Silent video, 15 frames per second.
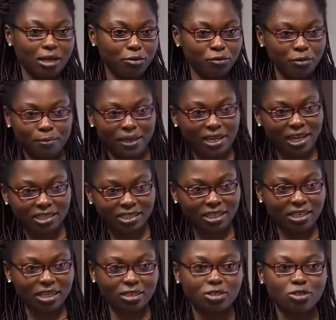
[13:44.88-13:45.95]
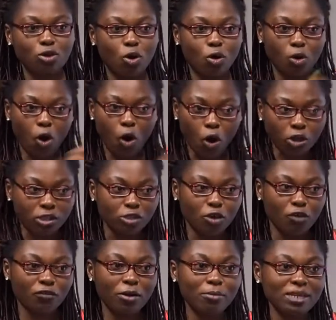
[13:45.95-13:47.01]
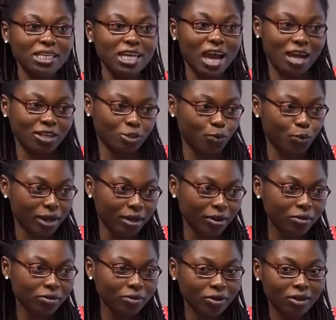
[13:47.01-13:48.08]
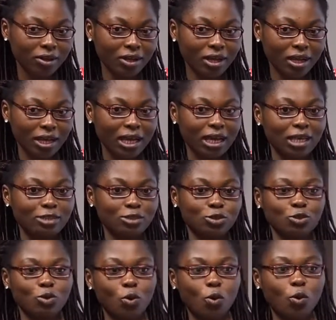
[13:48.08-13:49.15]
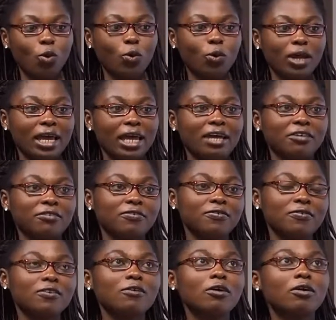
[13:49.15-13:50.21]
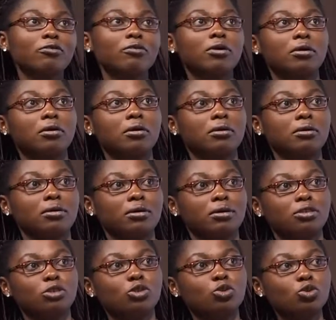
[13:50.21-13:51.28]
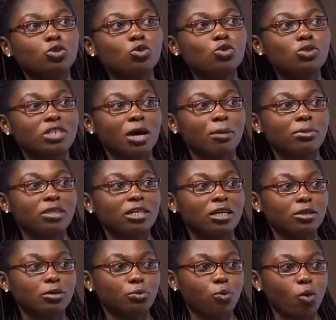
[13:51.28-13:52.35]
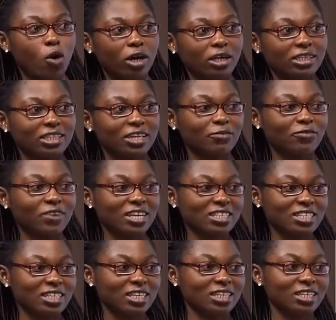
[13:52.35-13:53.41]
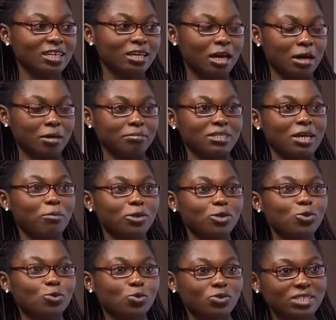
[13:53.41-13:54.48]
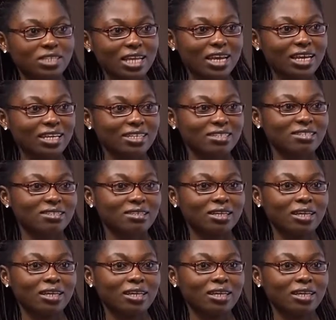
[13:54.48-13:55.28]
repercussion is on your family as well. So if you do something wrong, the first thing somebody will say is,